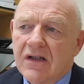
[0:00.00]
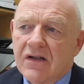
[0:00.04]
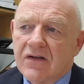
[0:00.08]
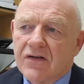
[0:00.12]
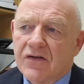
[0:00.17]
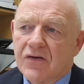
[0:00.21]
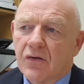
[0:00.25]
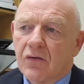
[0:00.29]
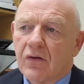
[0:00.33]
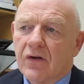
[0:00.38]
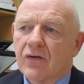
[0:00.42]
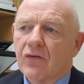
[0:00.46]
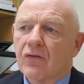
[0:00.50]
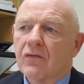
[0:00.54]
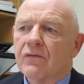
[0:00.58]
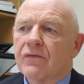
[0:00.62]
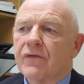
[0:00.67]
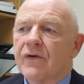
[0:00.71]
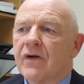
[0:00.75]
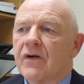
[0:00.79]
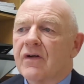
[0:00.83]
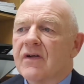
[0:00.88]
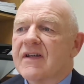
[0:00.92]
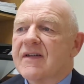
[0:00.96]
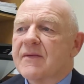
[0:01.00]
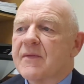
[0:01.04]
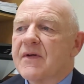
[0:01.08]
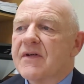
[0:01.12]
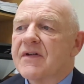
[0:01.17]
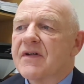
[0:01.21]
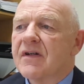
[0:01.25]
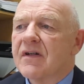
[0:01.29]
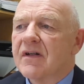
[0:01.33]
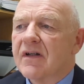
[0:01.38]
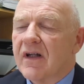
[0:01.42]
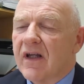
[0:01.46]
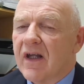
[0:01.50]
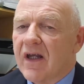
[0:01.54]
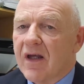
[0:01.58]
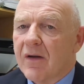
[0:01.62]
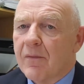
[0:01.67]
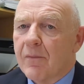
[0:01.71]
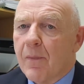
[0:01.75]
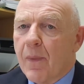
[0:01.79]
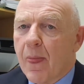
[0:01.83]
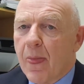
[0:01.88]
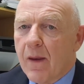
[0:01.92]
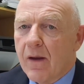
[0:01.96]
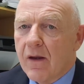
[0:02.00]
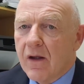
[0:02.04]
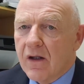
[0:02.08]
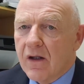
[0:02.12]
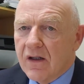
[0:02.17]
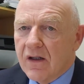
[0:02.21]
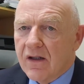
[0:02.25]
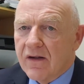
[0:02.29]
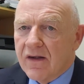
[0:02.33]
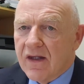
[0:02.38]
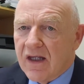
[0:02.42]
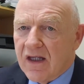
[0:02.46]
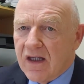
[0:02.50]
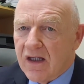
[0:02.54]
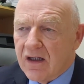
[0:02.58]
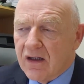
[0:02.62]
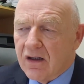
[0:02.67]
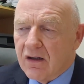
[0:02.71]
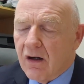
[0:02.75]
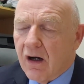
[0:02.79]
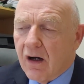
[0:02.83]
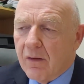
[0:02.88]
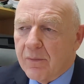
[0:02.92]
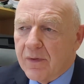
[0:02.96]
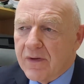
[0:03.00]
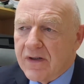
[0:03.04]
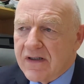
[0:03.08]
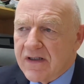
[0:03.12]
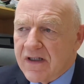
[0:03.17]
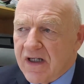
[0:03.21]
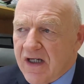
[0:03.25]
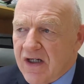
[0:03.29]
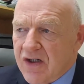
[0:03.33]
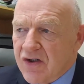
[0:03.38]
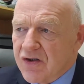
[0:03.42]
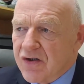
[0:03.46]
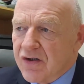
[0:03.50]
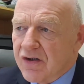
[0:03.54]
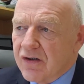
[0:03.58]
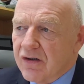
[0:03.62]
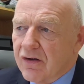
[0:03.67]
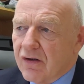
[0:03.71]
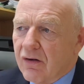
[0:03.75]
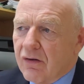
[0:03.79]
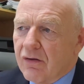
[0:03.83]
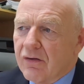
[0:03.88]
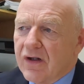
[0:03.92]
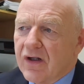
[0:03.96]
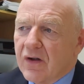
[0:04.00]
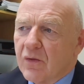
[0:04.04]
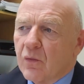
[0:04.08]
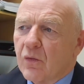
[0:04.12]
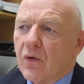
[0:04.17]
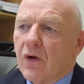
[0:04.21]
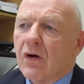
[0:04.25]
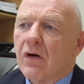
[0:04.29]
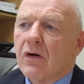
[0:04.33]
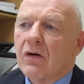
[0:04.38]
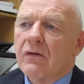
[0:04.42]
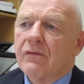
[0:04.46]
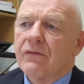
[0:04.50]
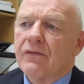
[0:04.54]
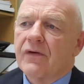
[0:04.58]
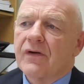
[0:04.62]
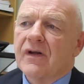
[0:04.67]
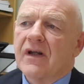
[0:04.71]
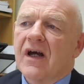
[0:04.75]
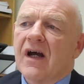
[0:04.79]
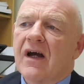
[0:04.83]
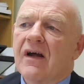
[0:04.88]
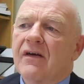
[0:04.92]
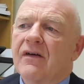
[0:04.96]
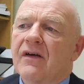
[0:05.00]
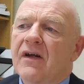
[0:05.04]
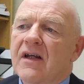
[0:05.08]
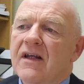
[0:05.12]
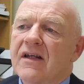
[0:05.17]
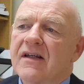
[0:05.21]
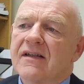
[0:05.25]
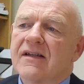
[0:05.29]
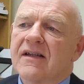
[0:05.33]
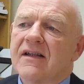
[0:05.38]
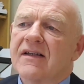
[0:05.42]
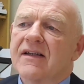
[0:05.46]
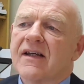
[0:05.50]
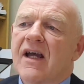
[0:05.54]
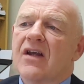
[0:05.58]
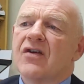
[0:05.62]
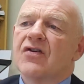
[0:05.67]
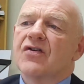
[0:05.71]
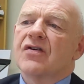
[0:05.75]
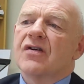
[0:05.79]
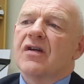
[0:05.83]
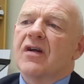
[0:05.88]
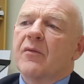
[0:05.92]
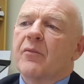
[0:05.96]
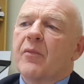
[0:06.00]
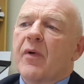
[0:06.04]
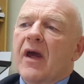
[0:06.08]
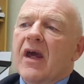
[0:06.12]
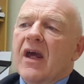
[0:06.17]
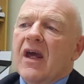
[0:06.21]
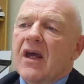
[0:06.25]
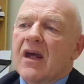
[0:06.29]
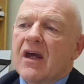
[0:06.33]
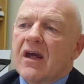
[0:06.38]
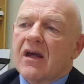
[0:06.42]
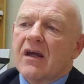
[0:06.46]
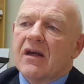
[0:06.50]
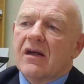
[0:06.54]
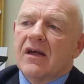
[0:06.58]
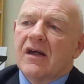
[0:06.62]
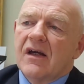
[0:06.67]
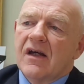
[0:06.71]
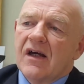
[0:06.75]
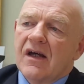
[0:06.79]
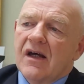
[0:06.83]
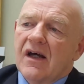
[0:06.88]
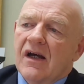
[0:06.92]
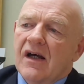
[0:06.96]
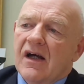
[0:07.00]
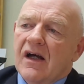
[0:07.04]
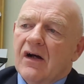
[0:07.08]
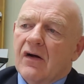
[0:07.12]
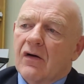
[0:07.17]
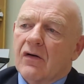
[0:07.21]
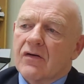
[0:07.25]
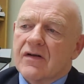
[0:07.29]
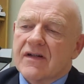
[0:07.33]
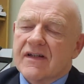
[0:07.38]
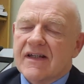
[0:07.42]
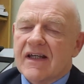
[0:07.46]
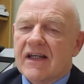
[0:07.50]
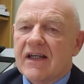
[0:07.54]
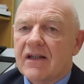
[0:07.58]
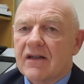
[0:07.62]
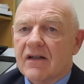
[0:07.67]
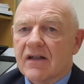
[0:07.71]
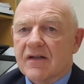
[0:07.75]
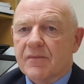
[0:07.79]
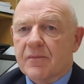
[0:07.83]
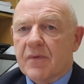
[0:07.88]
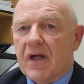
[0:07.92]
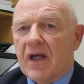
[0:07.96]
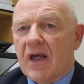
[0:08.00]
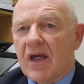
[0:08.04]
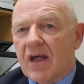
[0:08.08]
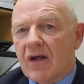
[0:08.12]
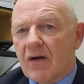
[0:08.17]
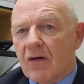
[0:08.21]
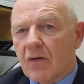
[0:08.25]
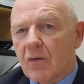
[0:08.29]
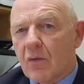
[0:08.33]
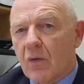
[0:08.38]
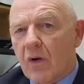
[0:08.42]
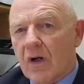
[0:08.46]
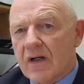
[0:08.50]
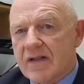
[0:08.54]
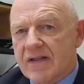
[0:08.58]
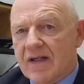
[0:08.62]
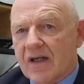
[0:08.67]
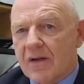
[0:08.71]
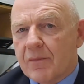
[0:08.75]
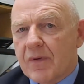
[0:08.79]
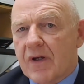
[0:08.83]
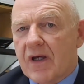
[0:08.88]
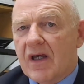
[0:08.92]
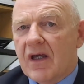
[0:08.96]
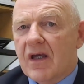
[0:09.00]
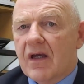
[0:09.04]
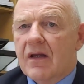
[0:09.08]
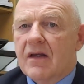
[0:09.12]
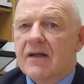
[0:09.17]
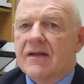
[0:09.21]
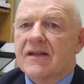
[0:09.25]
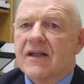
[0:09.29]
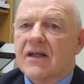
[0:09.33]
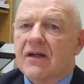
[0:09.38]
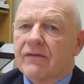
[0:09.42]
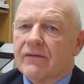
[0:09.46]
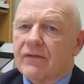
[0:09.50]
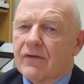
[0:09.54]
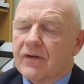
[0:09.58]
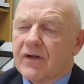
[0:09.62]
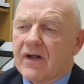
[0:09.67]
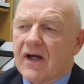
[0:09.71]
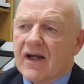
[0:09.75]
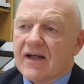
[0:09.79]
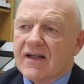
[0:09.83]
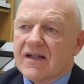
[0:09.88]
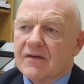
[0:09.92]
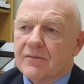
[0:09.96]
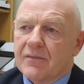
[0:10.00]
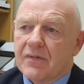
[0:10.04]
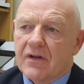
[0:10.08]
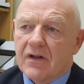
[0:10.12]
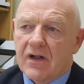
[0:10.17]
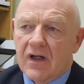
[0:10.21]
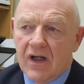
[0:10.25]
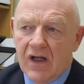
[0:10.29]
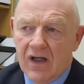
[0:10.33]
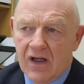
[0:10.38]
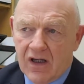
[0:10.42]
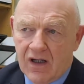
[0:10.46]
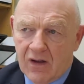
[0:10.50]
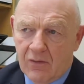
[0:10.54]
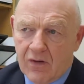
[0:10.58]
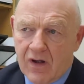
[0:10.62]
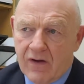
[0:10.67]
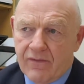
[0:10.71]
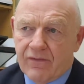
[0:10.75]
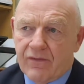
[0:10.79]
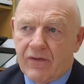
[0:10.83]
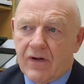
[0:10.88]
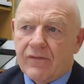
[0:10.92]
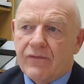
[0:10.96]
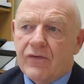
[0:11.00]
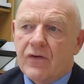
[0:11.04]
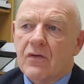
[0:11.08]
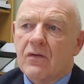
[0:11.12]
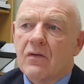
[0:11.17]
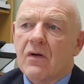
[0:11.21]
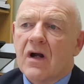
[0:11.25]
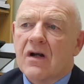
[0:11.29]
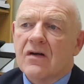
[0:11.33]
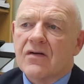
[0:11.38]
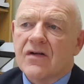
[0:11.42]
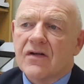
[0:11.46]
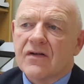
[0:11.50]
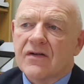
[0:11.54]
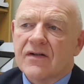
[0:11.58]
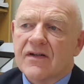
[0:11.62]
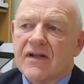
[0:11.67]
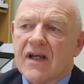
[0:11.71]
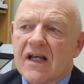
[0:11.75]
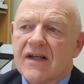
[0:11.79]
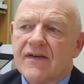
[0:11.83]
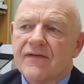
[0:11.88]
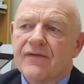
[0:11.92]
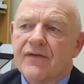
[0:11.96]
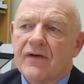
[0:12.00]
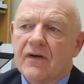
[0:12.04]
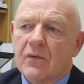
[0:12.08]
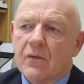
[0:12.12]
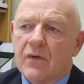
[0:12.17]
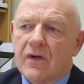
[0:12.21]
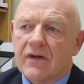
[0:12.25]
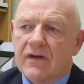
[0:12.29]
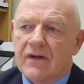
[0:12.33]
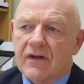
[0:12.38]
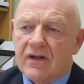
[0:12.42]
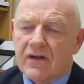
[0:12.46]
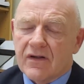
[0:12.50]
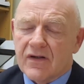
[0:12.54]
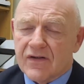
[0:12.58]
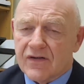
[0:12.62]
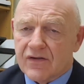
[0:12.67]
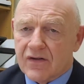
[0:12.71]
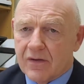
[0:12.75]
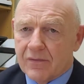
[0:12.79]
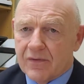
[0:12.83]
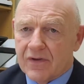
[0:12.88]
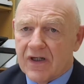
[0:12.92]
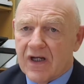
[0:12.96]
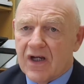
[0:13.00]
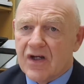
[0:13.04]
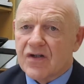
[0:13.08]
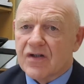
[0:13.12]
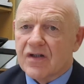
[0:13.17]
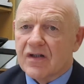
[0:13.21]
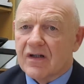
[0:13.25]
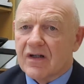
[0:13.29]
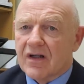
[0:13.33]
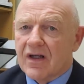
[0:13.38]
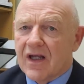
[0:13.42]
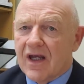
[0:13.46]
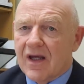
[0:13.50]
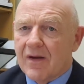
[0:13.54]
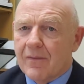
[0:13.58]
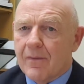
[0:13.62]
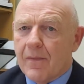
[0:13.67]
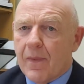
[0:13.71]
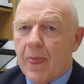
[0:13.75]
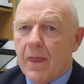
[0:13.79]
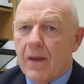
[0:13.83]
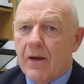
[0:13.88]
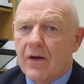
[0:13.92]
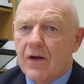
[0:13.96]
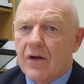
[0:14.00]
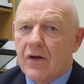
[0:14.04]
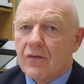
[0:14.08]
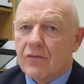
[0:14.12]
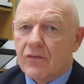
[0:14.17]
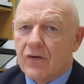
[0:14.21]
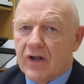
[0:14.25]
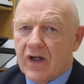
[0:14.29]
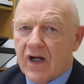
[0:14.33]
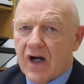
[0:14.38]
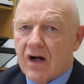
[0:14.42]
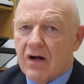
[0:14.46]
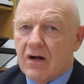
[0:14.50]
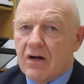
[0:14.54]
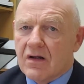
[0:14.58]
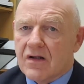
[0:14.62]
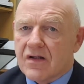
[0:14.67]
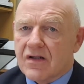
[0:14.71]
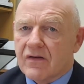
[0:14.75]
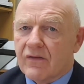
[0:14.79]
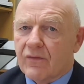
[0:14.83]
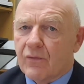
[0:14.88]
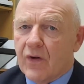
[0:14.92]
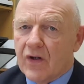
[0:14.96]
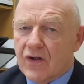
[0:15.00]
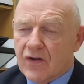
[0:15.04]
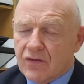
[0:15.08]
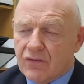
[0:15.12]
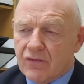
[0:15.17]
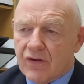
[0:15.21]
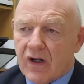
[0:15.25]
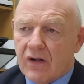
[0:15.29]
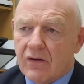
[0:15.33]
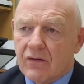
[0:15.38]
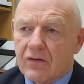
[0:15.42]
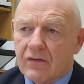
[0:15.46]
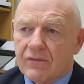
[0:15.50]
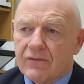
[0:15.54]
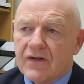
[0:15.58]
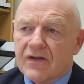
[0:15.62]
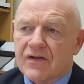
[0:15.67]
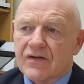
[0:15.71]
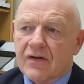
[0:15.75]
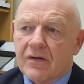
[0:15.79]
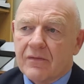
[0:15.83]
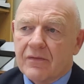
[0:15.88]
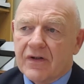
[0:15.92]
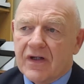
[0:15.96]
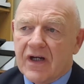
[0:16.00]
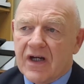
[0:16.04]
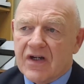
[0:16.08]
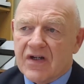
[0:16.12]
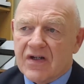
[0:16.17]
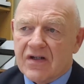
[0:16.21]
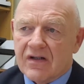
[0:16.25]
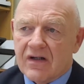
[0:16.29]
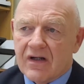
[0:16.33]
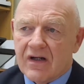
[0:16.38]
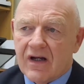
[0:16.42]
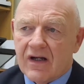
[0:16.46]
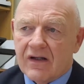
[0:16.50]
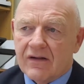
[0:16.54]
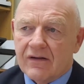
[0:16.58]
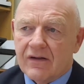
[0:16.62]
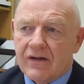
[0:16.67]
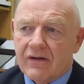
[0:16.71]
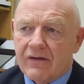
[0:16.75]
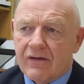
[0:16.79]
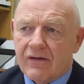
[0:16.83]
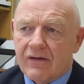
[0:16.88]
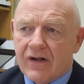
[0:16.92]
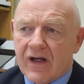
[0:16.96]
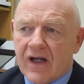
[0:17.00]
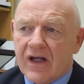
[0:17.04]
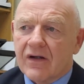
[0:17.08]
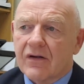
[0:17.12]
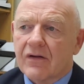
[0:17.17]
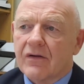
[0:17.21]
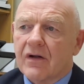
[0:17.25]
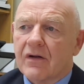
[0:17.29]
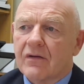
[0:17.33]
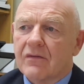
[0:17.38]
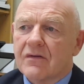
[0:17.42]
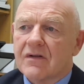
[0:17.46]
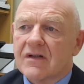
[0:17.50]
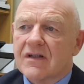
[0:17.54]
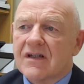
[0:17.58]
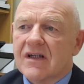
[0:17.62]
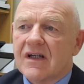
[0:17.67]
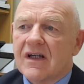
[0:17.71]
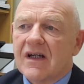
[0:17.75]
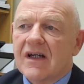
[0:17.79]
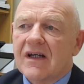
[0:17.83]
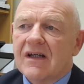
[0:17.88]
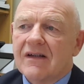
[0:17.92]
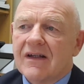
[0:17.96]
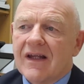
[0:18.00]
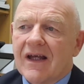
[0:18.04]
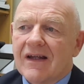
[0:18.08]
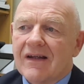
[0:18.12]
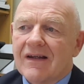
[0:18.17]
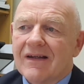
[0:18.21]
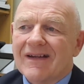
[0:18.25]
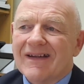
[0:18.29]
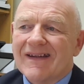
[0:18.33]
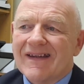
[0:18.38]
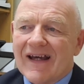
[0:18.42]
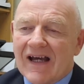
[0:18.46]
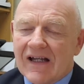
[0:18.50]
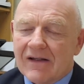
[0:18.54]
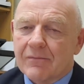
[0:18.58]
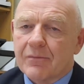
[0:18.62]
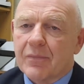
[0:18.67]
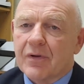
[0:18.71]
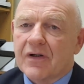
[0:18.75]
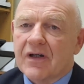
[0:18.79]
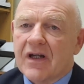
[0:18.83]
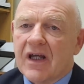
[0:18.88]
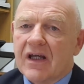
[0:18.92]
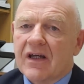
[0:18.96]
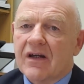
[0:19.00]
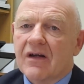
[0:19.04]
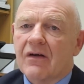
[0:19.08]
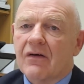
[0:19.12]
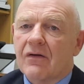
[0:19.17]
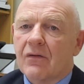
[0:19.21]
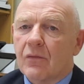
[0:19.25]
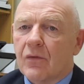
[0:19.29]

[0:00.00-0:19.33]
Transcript: So an unfair dismissal claim, the compensation or the award for that is essentially pay, or seen as pay or quasi-pay, and is therefore taxable. However, if you are successful with the discrimination claim, regardless of which ground of discrimination, and there are 9 grounds, then that particular